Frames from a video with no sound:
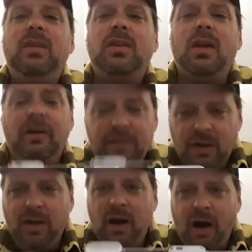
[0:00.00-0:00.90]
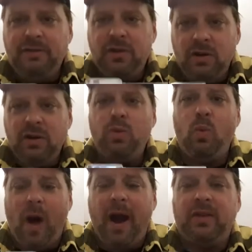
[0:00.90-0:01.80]

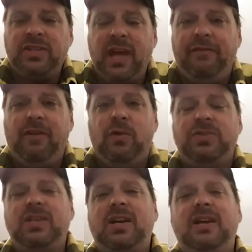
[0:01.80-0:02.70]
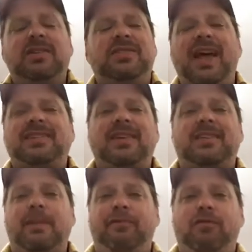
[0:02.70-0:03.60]
wireless headphones, because as I
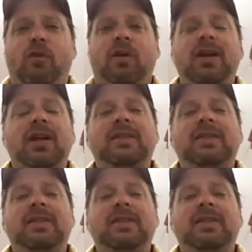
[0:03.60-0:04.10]
said before,